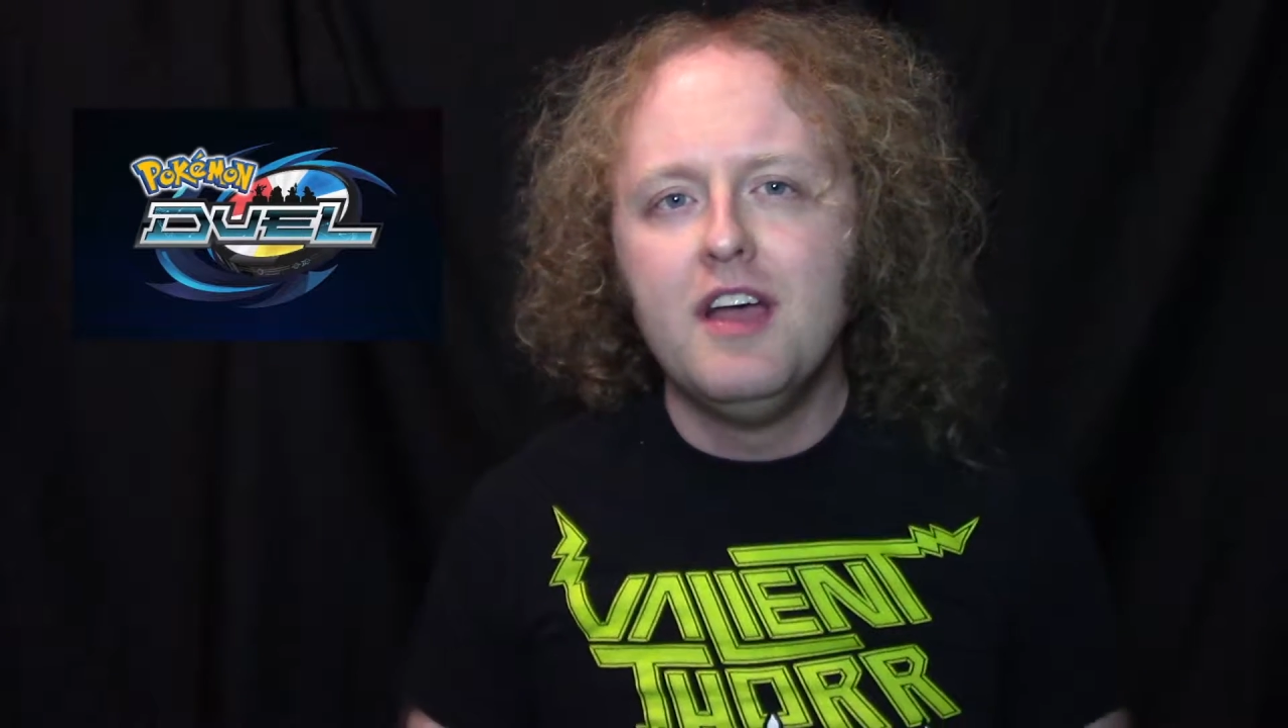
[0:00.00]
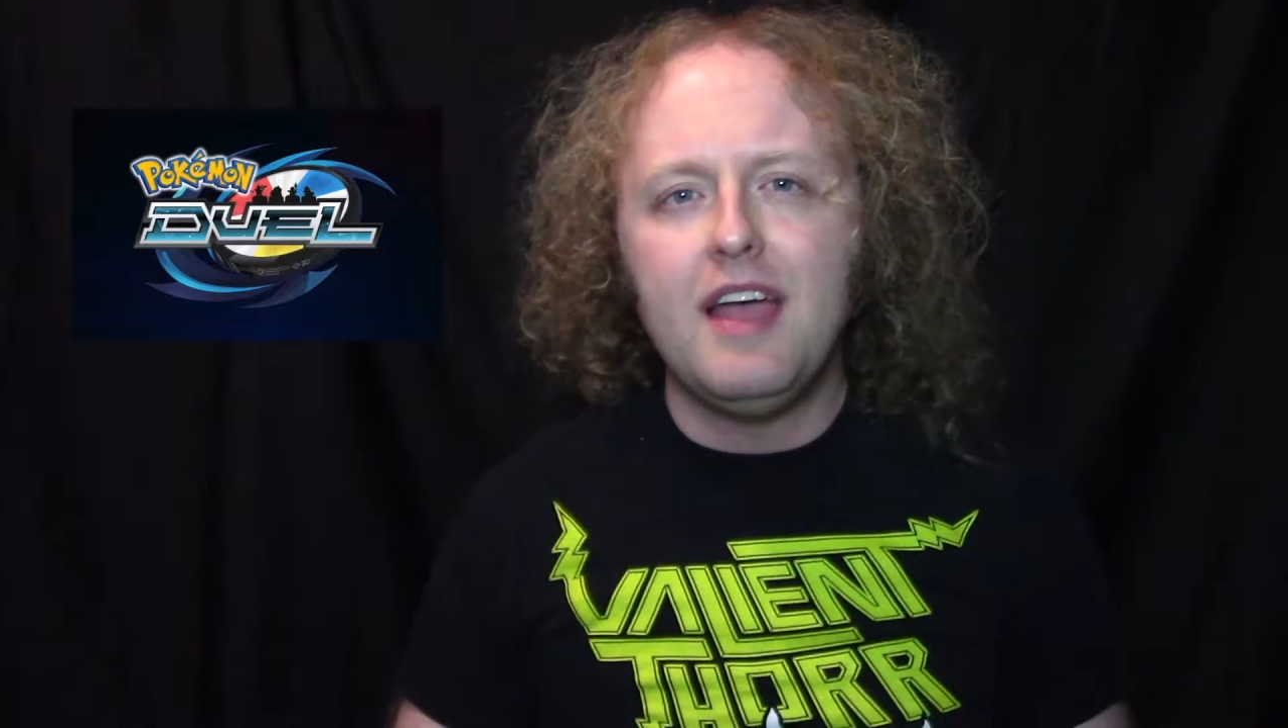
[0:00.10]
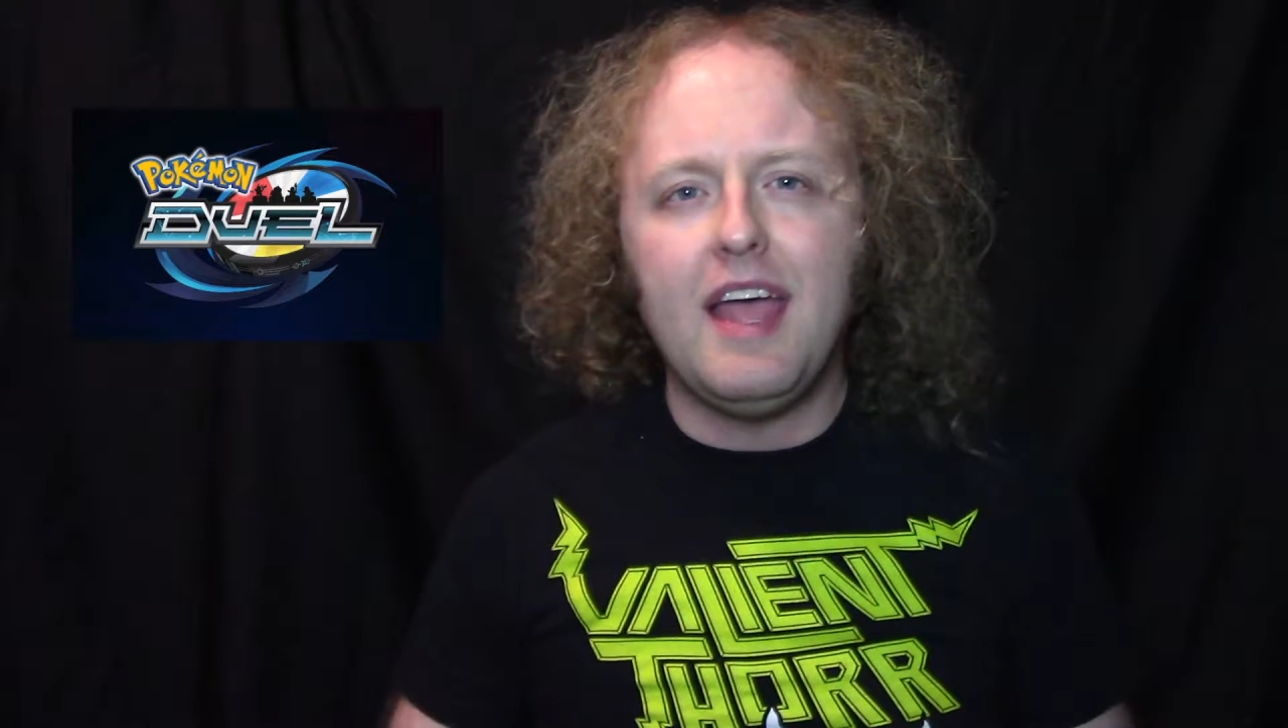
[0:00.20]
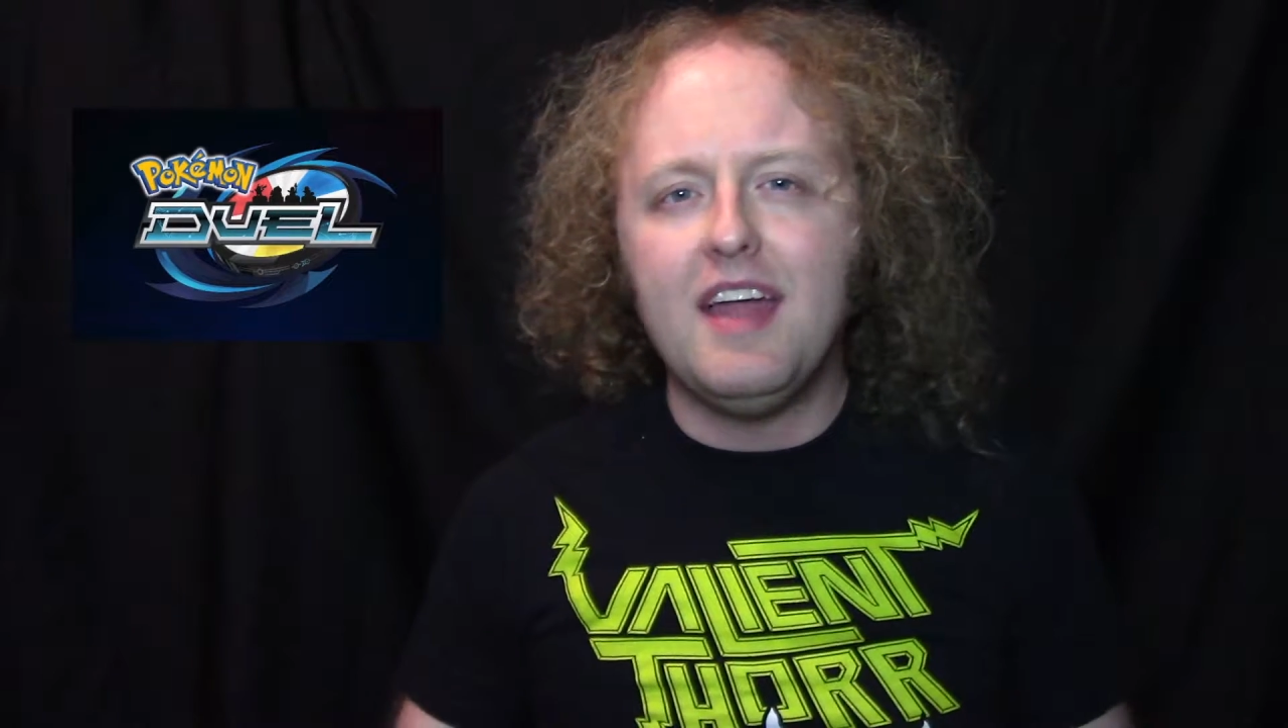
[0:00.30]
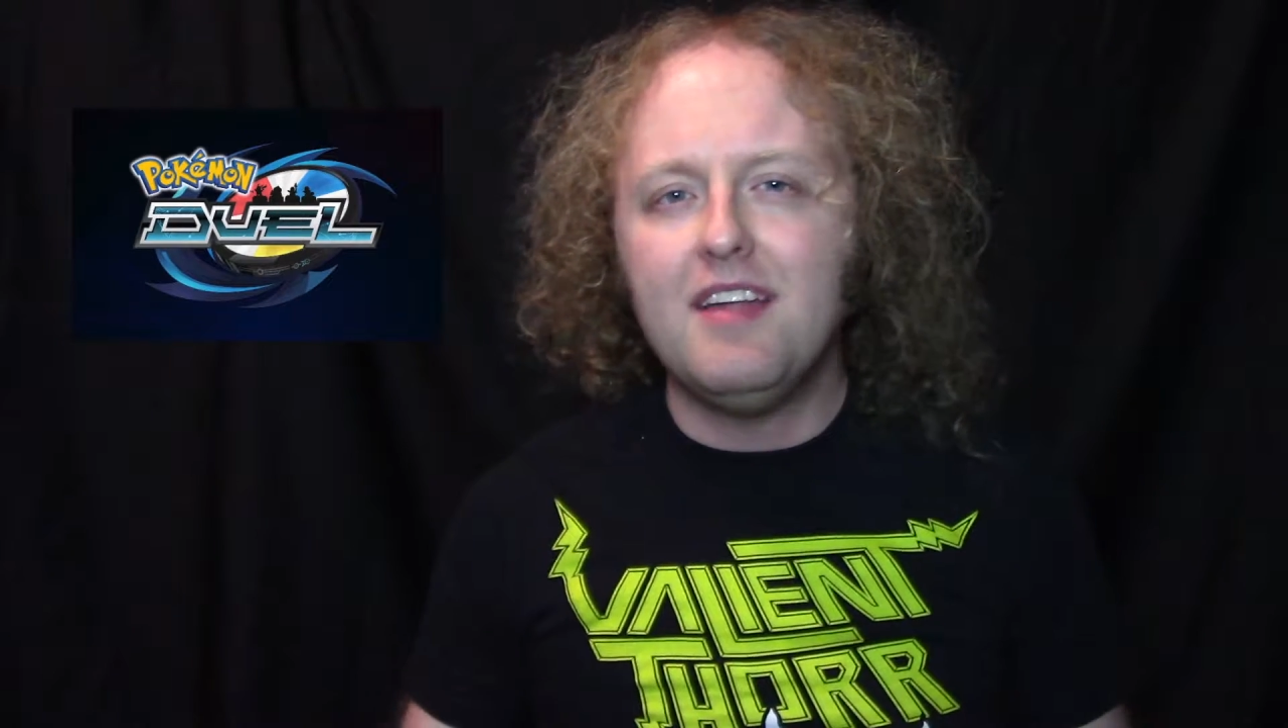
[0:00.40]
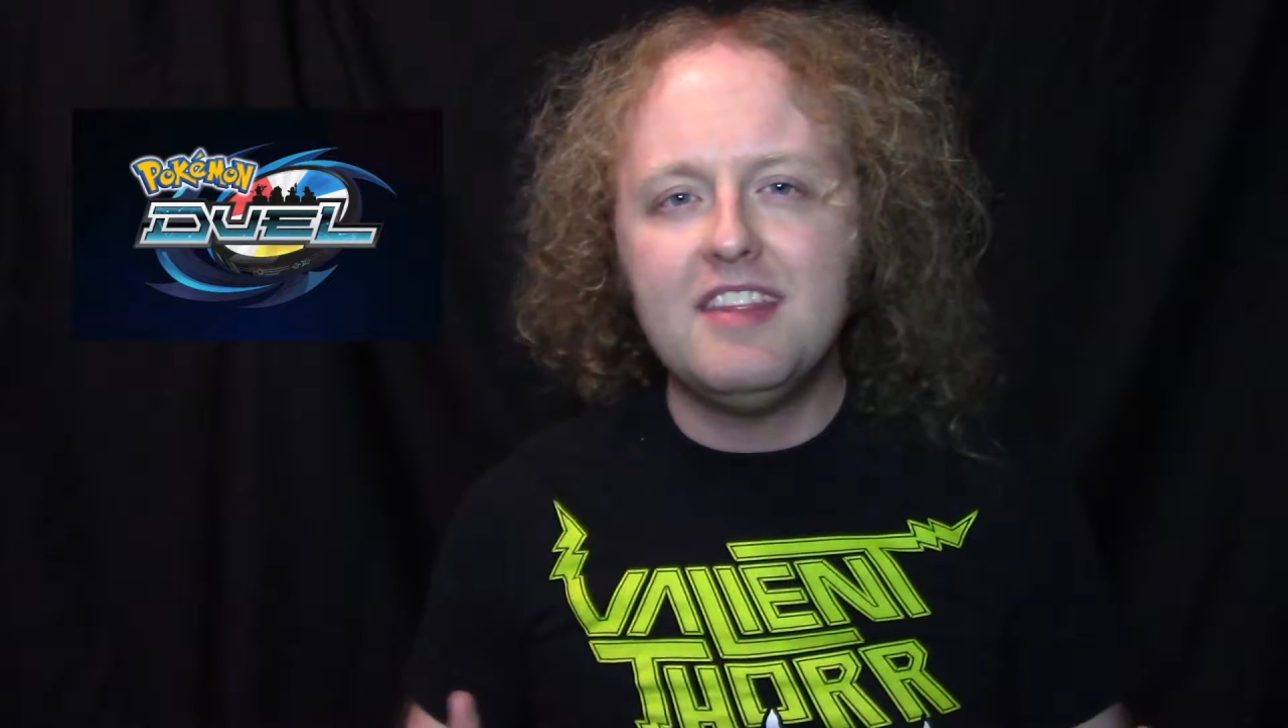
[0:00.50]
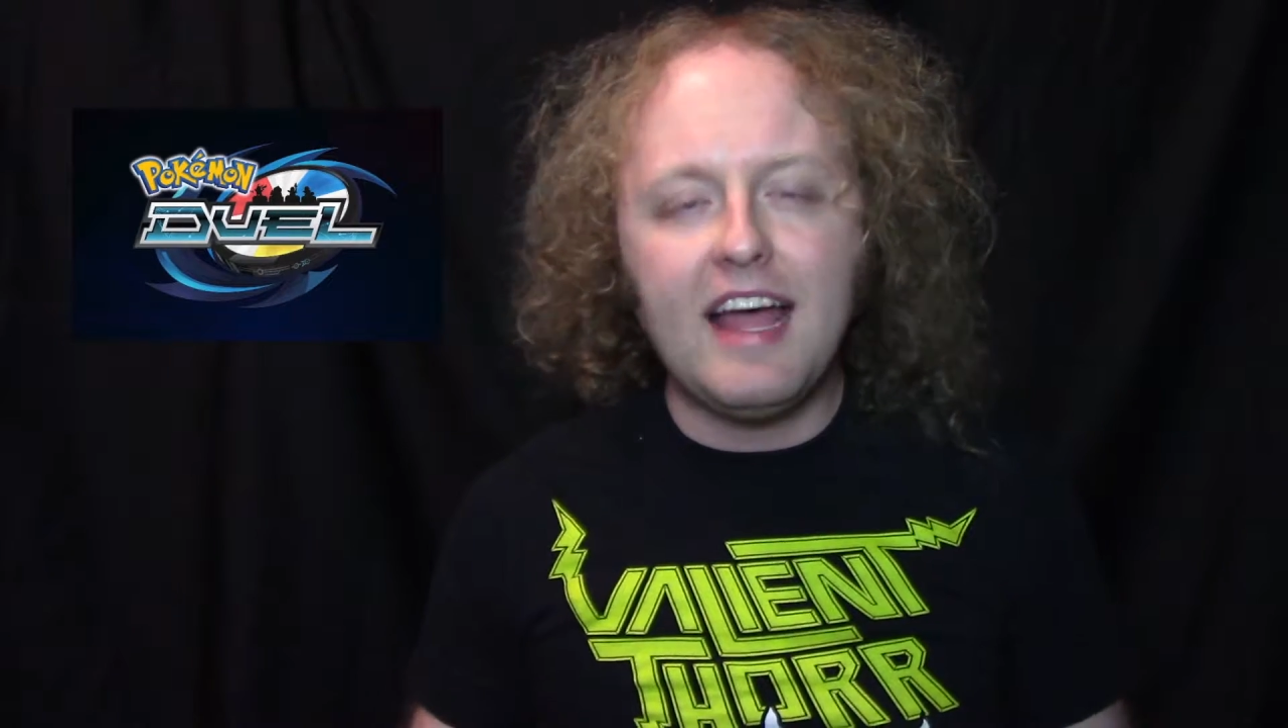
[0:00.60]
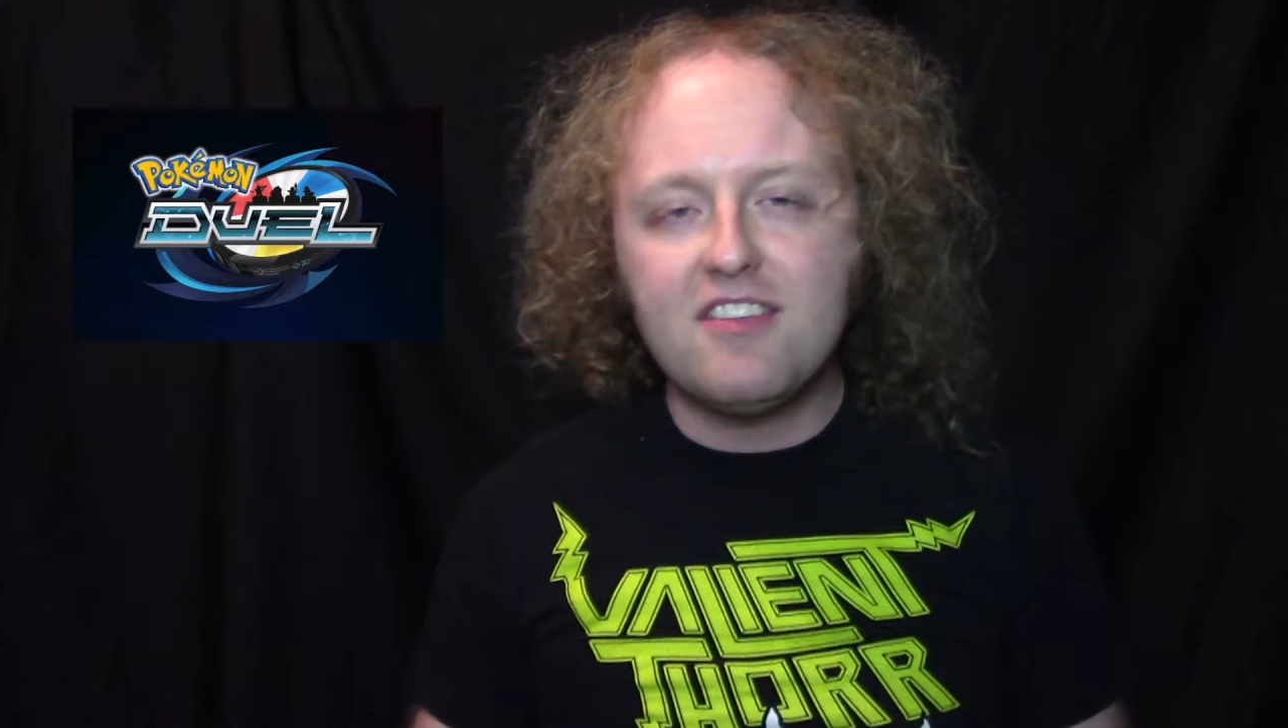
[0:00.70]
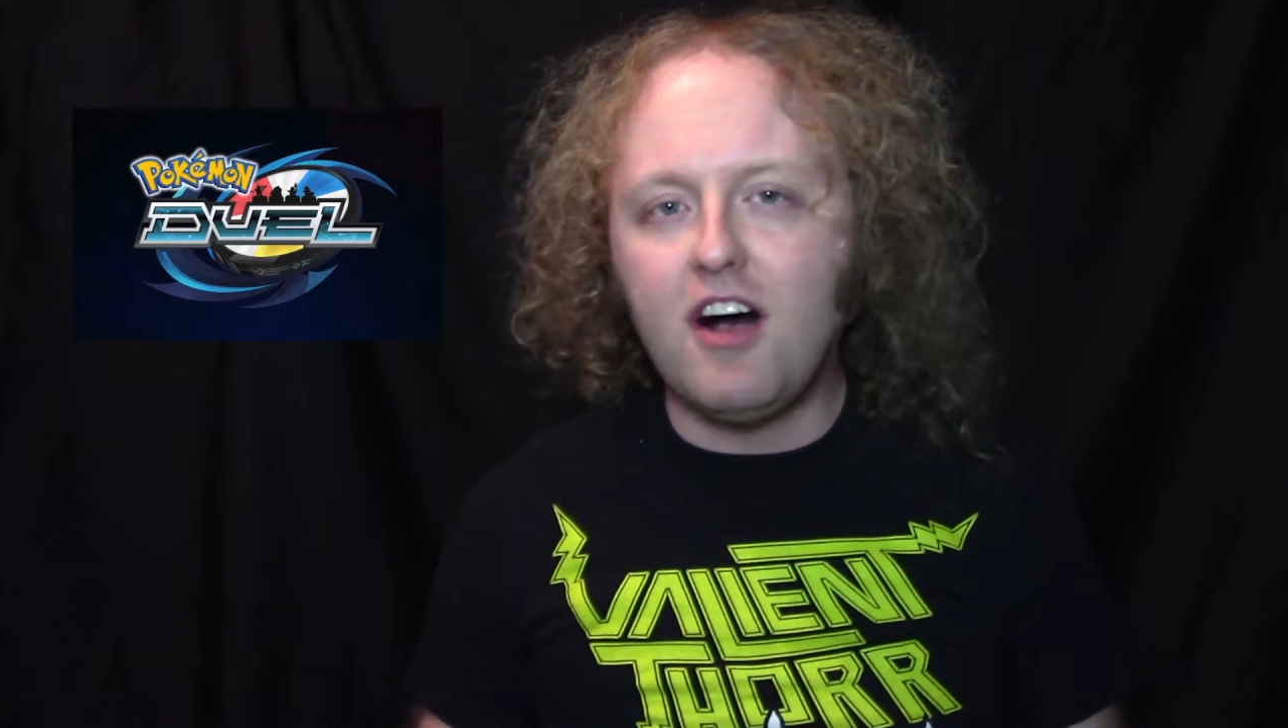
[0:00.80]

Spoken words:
And that's